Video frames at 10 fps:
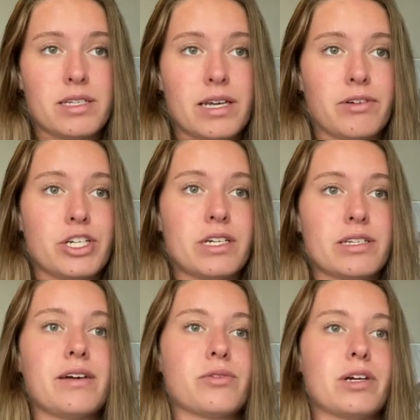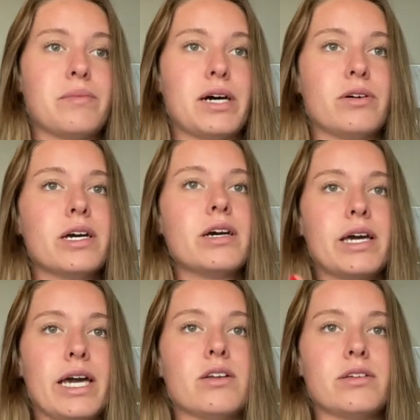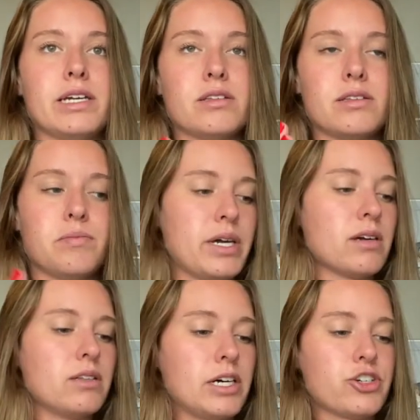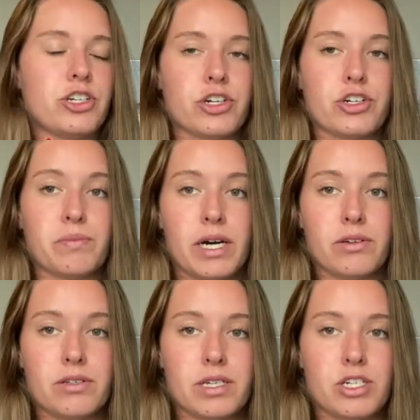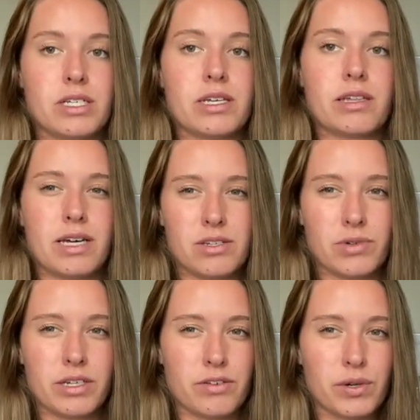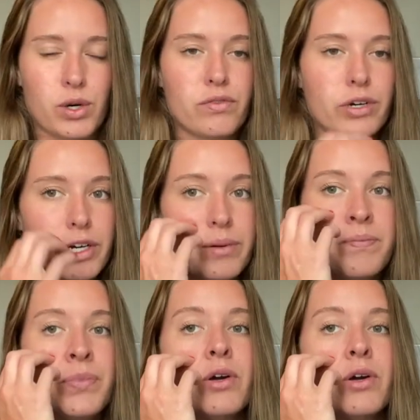That way she doesn't have to worry about handling big laundry detergent bottles, because she said that that's really difficult for her.